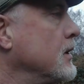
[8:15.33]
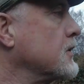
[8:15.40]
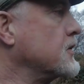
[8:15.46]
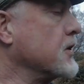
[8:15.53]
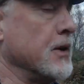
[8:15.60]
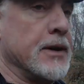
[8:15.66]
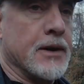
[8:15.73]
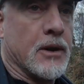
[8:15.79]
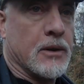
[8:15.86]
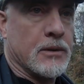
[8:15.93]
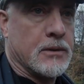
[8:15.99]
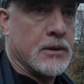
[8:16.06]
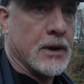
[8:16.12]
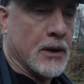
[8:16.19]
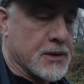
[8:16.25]
certainly not,
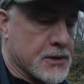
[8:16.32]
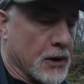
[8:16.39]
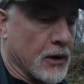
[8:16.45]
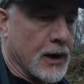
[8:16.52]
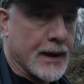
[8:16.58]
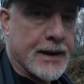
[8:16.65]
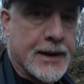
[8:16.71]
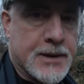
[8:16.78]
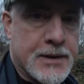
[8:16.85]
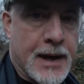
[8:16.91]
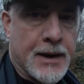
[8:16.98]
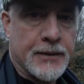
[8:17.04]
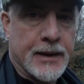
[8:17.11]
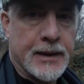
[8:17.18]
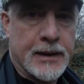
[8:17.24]
you know, it's not likely to
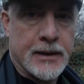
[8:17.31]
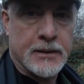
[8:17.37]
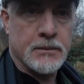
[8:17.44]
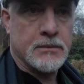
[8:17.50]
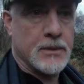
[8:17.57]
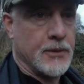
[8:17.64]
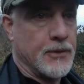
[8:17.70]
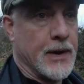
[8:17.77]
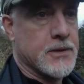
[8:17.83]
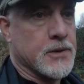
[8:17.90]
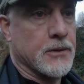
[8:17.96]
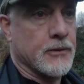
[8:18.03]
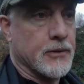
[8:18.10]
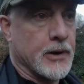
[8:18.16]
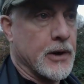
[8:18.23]
have any effect
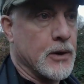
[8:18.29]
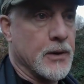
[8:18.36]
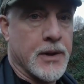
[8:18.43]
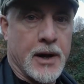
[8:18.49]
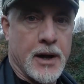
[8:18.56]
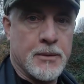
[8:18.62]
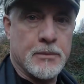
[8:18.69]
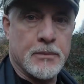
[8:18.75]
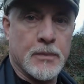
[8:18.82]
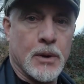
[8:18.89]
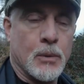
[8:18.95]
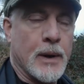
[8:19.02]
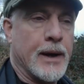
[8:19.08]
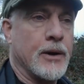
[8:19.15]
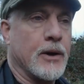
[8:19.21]
on Varroa that I'm
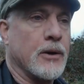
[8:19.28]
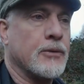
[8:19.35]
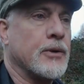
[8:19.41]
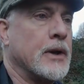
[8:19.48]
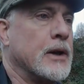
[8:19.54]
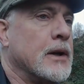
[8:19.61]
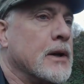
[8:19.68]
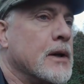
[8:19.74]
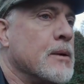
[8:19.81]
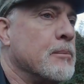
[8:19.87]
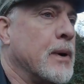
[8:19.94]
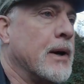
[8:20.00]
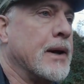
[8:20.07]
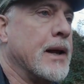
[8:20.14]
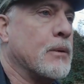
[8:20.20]
aware of.
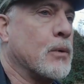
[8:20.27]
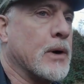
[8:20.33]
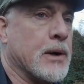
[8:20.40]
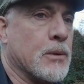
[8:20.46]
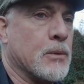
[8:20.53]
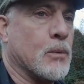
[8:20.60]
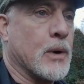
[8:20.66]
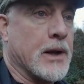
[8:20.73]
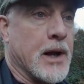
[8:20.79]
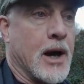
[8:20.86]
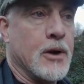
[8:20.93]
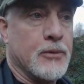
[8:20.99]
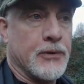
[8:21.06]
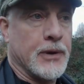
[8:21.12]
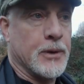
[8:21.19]
But it, what, it, what it
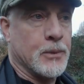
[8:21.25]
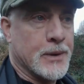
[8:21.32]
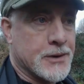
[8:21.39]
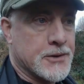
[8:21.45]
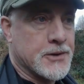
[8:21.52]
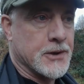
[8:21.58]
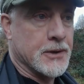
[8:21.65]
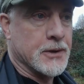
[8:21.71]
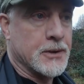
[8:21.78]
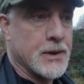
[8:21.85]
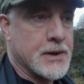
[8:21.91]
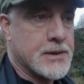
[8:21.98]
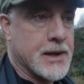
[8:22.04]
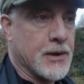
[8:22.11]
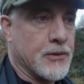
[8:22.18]
hopefully will do
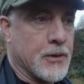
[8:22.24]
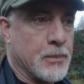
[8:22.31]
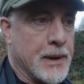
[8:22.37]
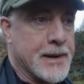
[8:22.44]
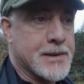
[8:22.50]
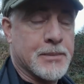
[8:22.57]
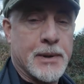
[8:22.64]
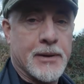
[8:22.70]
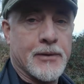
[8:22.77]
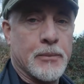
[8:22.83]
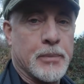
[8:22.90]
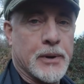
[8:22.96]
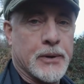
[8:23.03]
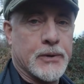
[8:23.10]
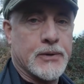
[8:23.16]
is give the bees a bit of a
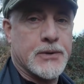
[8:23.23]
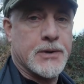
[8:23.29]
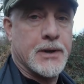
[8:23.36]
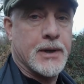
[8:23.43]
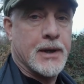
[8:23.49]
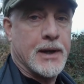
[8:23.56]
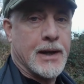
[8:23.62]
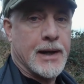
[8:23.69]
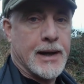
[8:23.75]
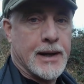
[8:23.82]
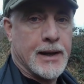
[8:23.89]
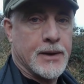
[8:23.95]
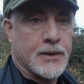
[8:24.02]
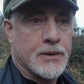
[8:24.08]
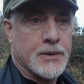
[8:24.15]
boost
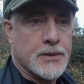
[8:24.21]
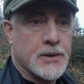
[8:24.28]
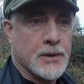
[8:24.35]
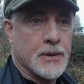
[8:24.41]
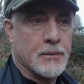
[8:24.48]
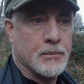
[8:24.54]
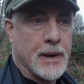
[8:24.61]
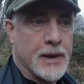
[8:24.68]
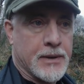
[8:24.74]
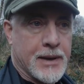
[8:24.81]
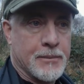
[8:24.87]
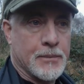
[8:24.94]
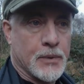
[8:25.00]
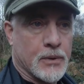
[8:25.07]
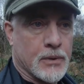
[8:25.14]
and make
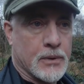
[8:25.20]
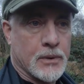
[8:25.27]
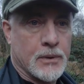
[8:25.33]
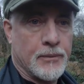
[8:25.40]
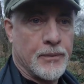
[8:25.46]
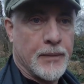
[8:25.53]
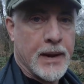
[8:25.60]
them more